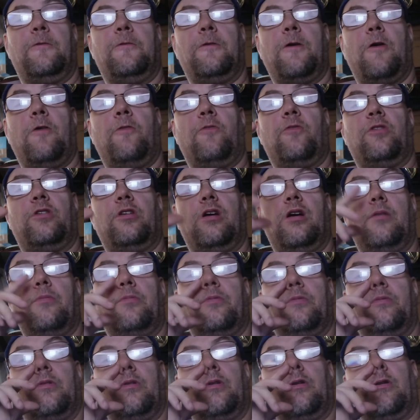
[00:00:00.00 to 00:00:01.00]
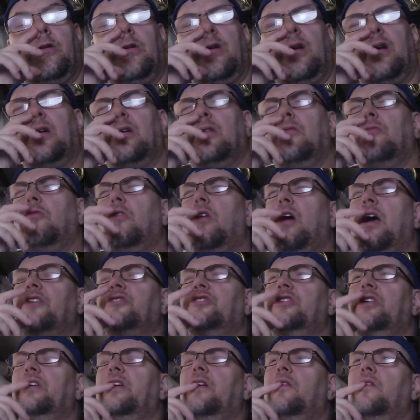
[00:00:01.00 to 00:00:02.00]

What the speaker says: over top, or well, actually,